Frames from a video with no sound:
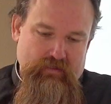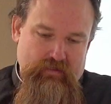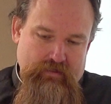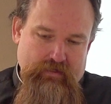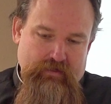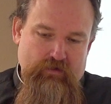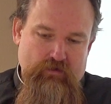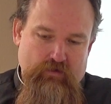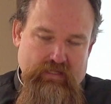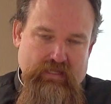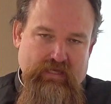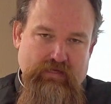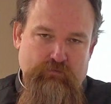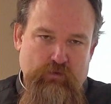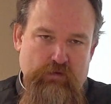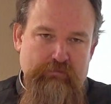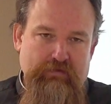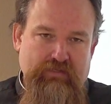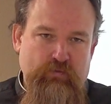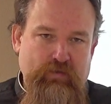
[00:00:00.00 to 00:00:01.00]
in Theodore, like,
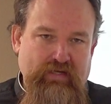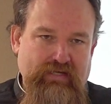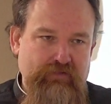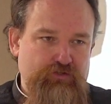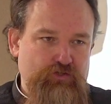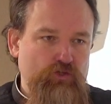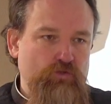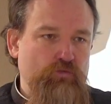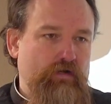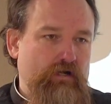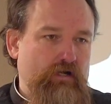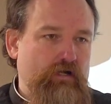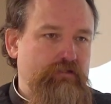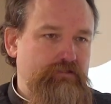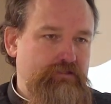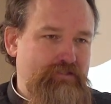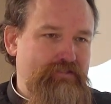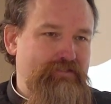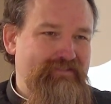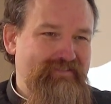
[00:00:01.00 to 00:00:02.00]
we're between two
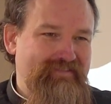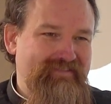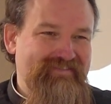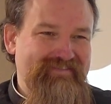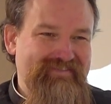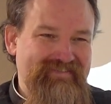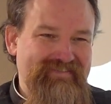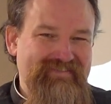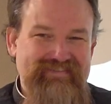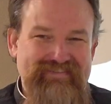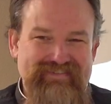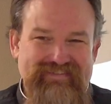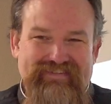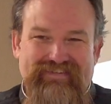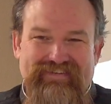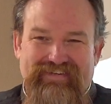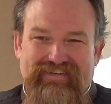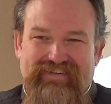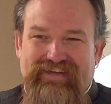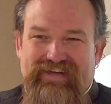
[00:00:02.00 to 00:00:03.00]
worlds.
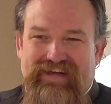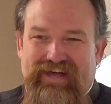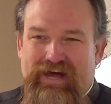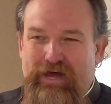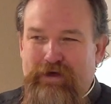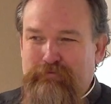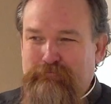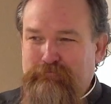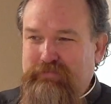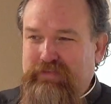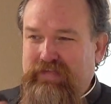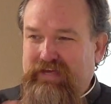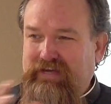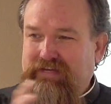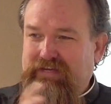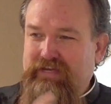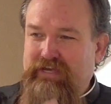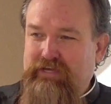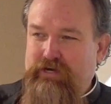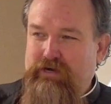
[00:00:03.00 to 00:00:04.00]
Um,
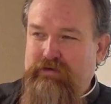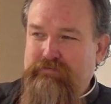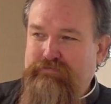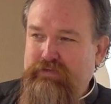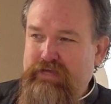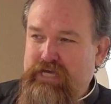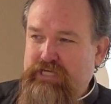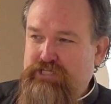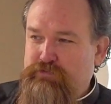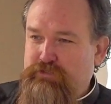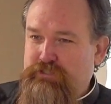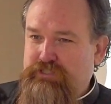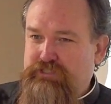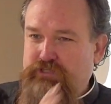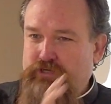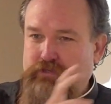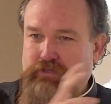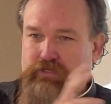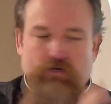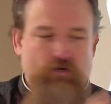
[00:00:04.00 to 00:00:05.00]
like, in our flesh, we're
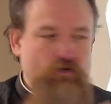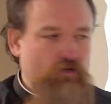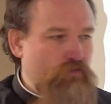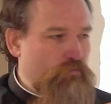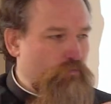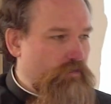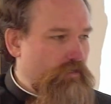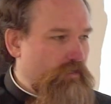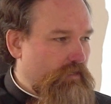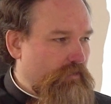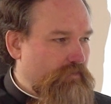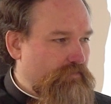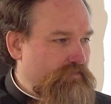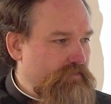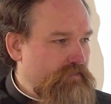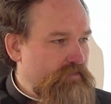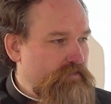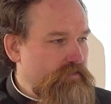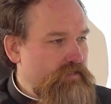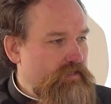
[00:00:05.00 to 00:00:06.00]
still the old
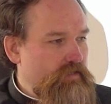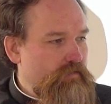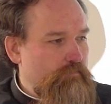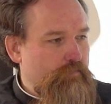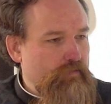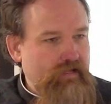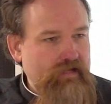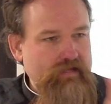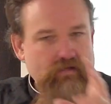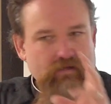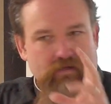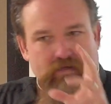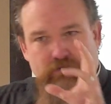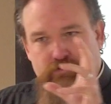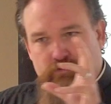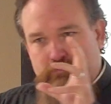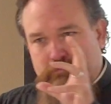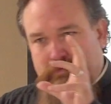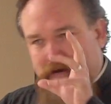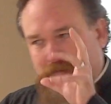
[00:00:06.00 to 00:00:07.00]
world, but
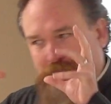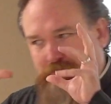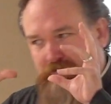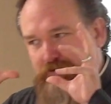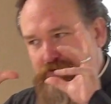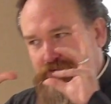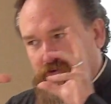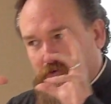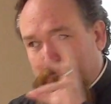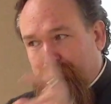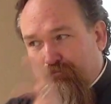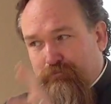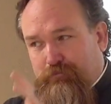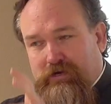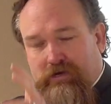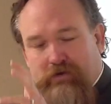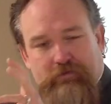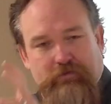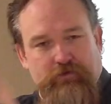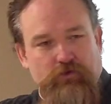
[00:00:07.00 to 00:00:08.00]
through baptism,
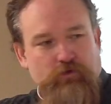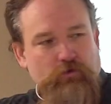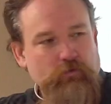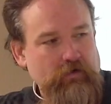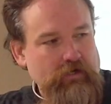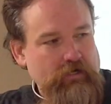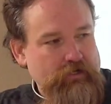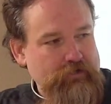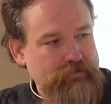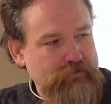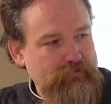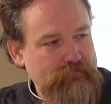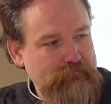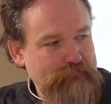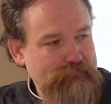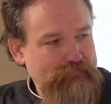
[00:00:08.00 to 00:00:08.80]
we are the new world.